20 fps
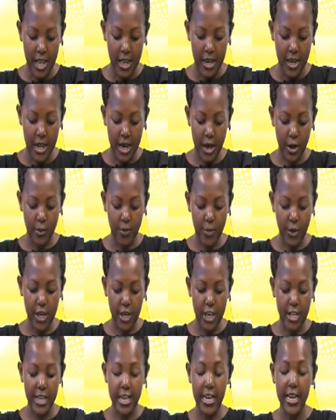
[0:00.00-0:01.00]
Now,
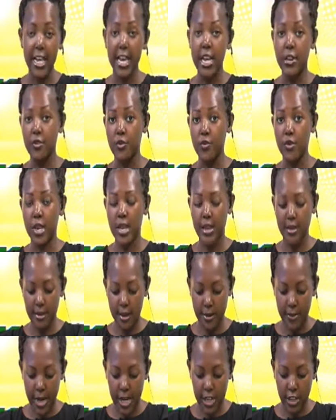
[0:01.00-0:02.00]
Bukenya Henry, the
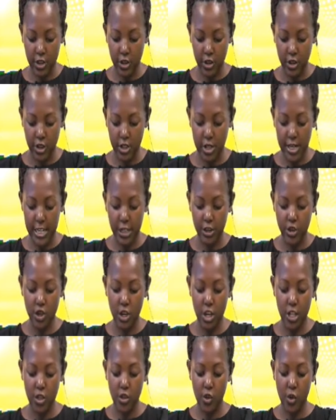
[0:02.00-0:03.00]
manager in
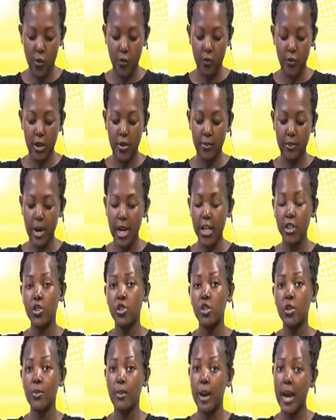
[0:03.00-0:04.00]
charge of
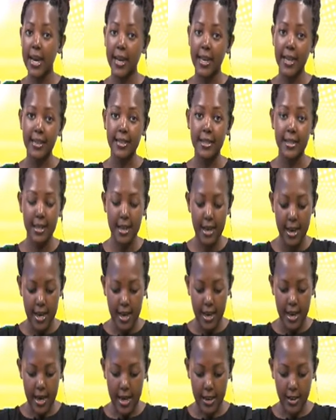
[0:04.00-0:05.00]
commercial markets
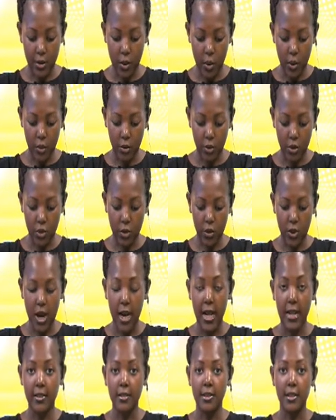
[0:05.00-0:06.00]
and also
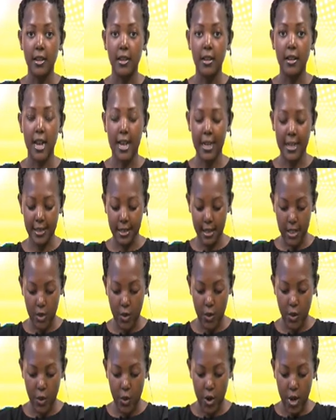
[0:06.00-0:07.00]
at uh,
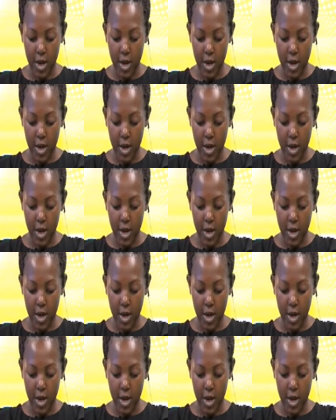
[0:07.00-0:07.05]
Nakasero,